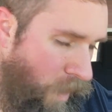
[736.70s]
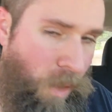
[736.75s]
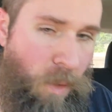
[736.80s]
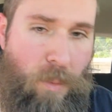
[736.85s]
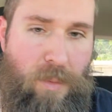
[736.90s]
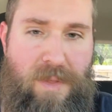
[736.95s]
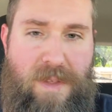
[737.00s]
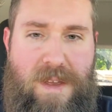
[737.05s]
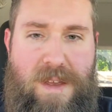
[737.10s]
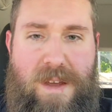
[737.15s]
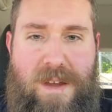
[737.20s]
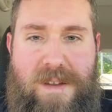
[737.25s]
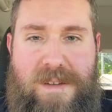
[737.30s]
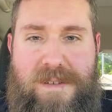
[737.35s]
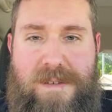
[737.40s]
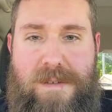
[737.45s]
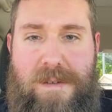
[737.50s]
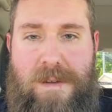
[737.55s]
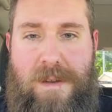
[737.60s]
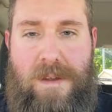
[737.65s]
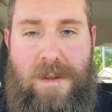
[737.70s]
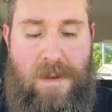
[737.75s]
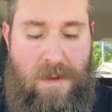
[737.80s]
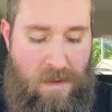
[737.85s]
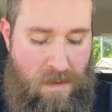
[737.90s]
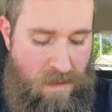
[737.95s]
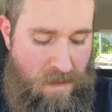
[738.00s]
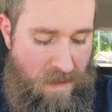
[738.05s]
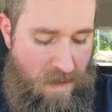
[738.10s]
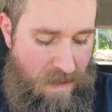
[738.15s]
the
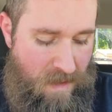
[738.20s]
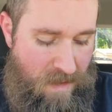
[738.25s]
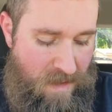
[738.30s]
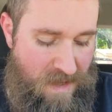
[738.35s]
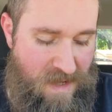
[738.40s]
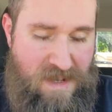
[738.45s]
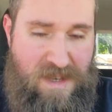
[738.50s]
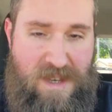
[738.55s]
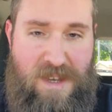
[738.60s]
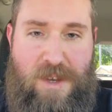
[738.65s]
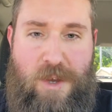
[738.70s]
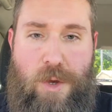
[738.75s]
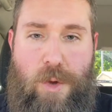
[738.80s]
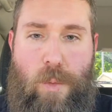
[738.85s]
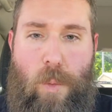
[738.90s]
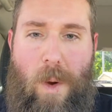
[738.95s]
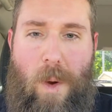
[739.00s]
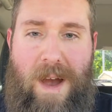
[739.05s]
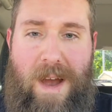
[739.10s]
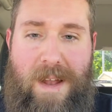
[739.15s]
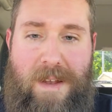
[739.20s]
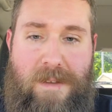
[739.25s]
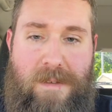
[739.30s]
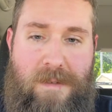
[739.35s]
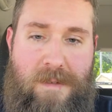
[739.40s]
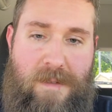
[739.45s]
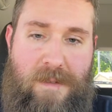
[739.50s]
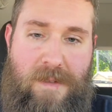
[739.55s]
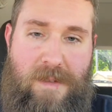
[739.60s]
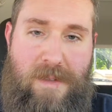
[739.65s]
ETQ wide,
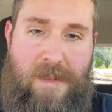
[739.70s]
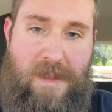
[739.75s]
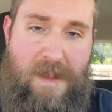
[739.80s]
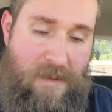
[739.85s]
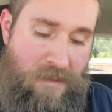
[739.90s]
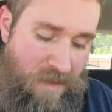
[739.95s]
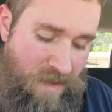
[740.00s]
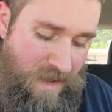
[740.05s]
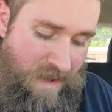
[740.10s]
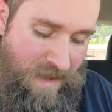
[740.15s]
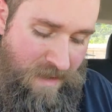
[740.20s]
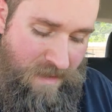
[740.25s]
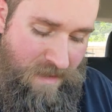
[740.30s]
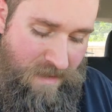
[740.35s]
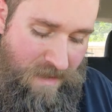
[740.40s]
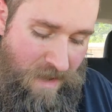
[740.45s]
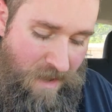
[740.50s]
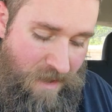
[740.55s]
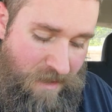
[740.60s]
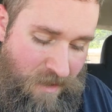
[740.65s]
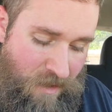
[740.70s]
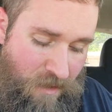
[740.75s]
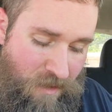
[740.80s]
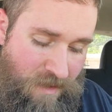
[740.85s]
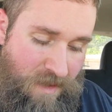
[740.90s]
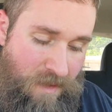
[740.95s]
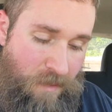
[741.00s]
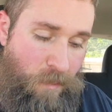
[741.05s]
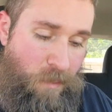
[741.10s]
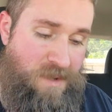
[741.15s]
the everyday carry
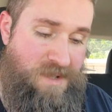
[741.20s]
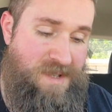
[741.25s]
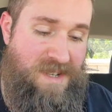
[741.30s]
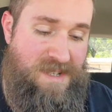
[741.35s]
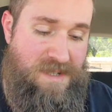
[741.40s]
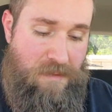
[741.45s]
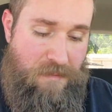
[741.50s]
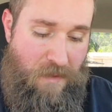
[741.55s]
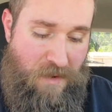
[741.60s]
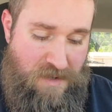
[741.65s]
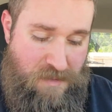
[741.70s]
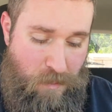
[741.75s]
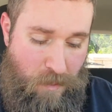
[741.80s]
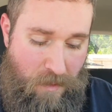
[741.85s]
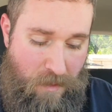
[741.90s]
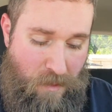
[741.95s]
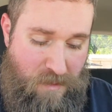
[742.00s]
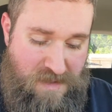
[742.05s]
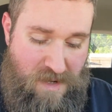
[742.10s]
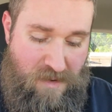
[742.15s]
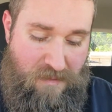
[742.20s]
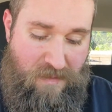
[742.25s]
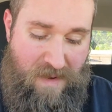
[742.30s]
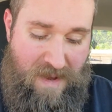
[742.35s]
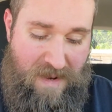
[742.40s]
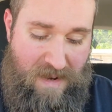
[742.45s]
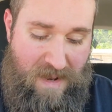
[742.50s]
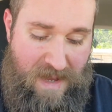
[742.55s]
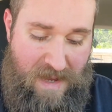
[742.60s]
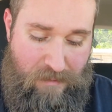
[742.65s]
tourniquet, which that's the first one of those I've had,
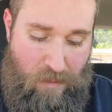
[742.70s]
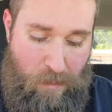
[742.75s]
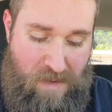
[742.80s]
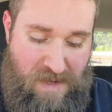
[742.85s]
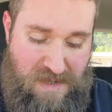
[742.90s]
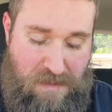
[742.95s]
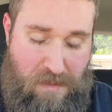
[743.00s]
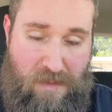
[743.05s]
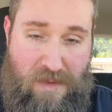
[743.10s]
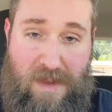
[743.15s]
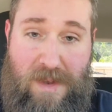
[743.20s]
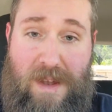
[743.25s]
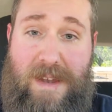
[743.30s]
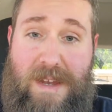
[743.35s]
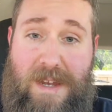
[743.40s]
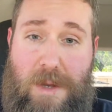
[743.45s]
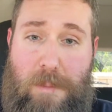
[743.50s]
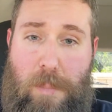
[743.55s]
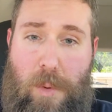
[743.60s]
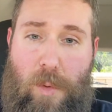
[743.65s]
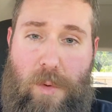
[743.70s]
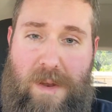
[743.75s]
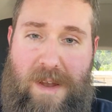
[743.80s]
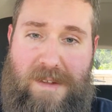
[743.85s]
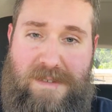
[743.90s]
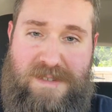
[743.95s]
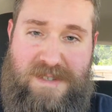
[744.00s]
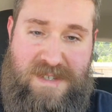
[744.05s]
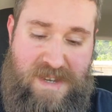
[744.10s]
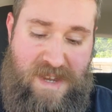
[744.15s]
and I haven't messed with it. I need to pull it
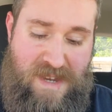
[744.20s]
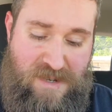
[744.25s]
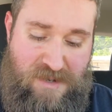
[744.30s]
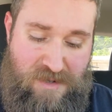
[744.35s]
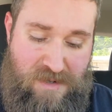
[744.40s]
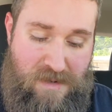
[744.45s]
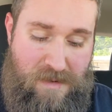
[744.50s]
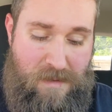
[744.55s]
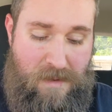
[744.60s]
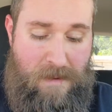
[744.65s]
out and stage it.